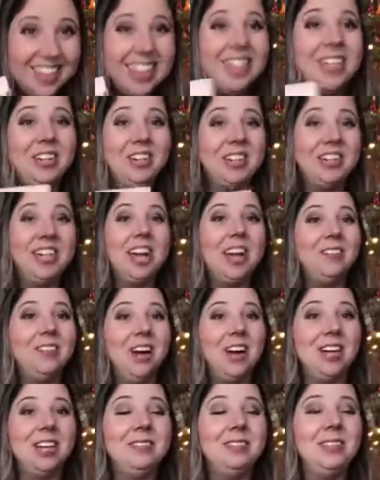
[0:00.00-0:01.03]
Literally, I
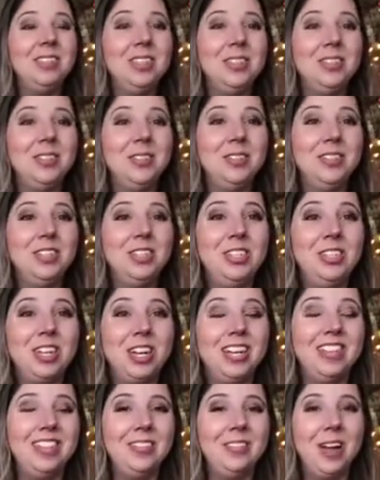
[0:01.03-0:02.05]
walk up to the
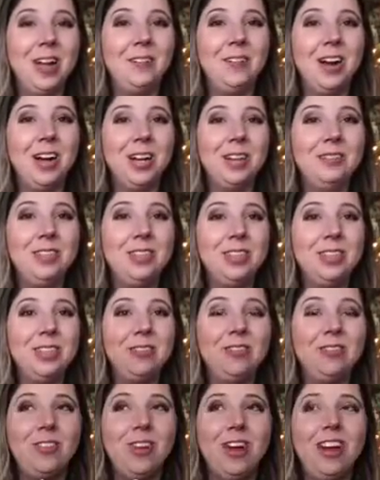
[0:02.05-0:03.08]
shop, I walk up to
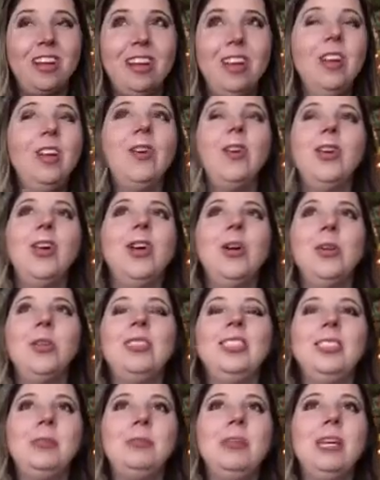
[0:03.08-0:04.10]
the front, or no,
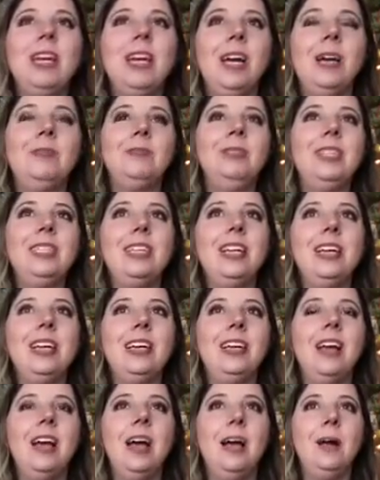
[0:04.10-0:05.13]
somebody comes to
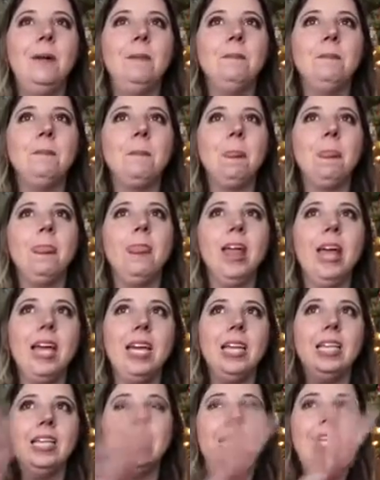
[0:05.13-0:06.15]

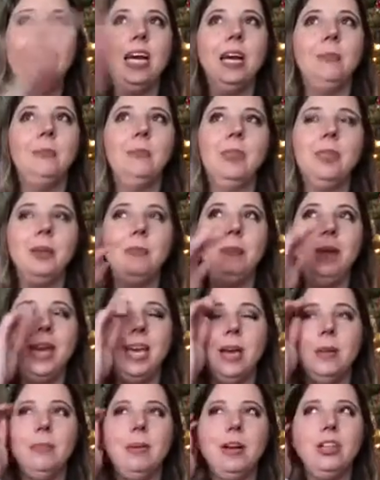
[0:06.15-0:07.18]
like clean up the
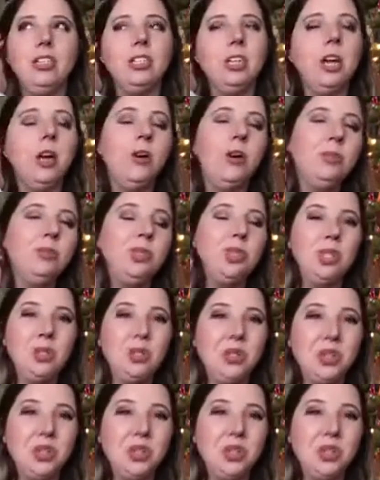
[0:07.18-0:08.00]
makeup area. She's like, oh, I'm so